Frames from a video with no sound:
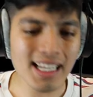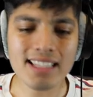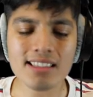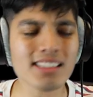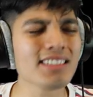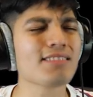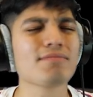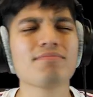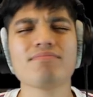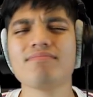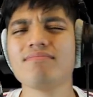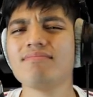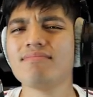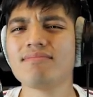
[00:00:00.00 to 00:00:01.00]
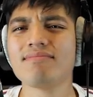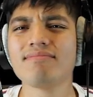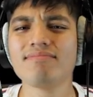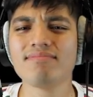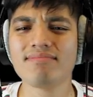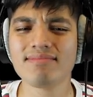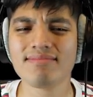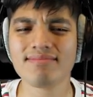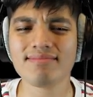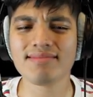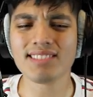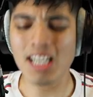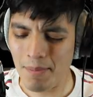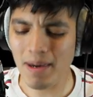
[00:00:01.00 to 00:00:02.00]
Not the...
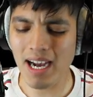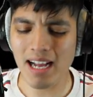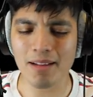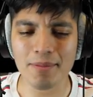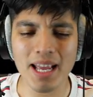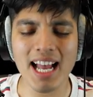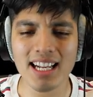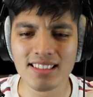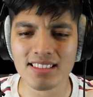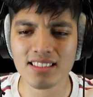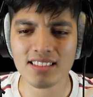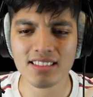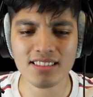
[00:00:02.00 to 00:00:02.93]
Come on, man.